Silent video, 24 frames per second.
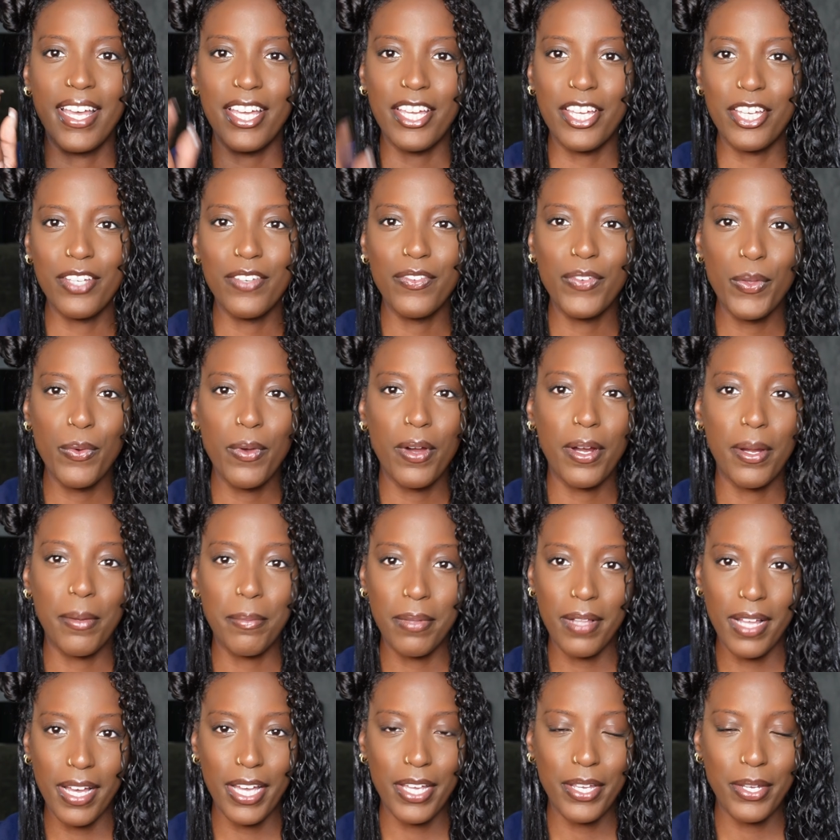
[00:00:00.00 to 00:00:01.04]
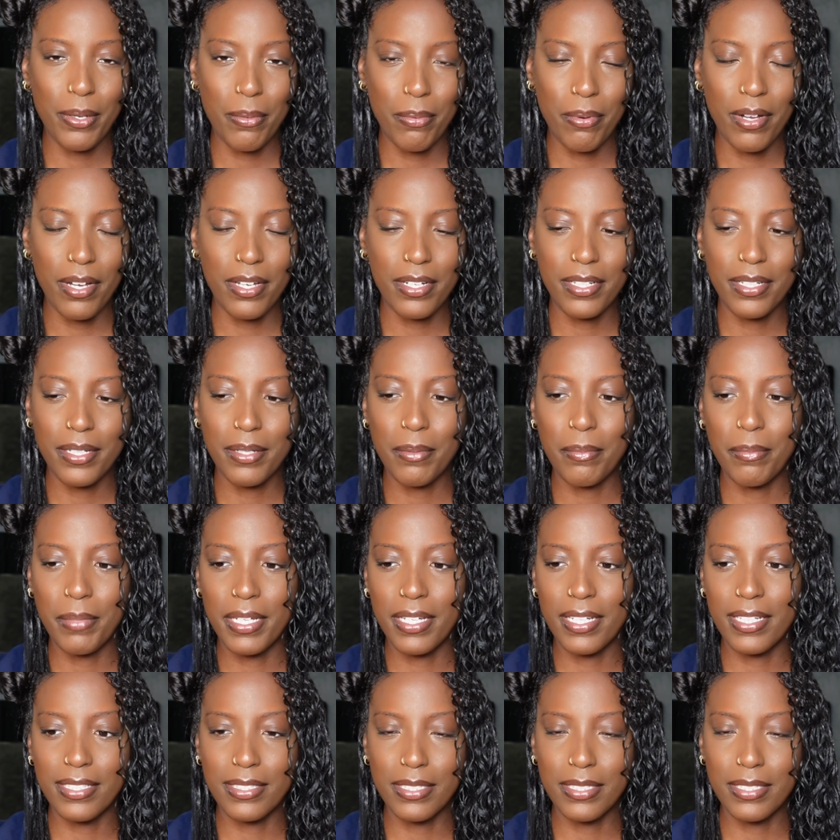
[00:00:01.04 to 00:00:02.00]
If you are applying your product, because